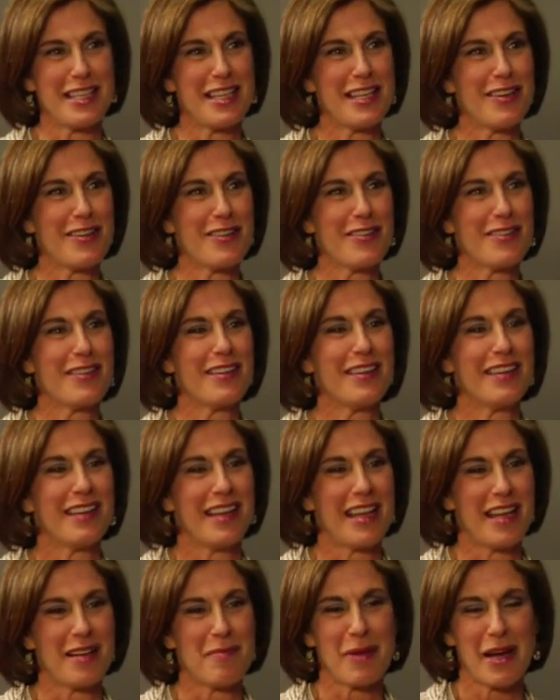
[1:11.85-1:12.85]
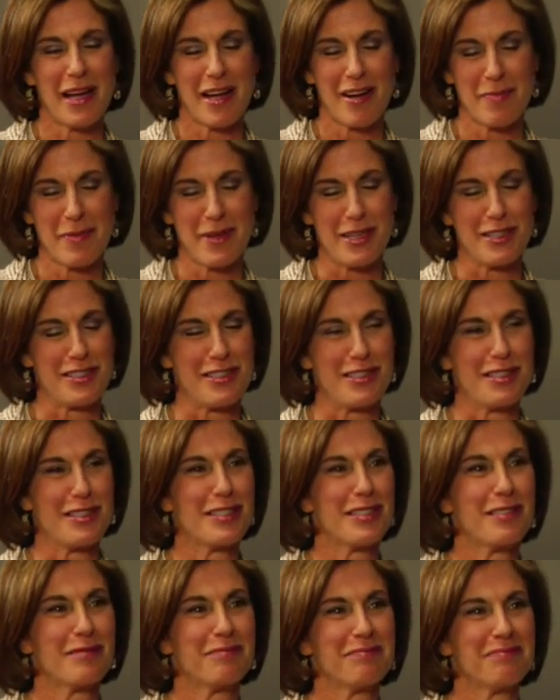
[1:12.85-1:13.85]
here and by our
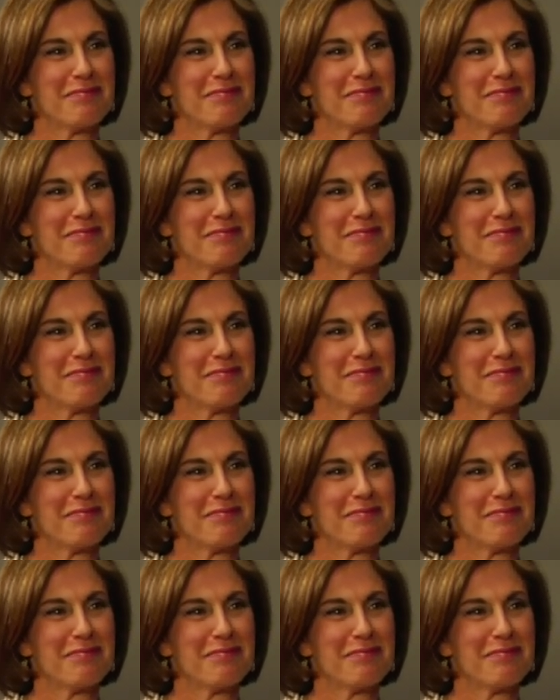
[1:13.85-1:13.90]
patients.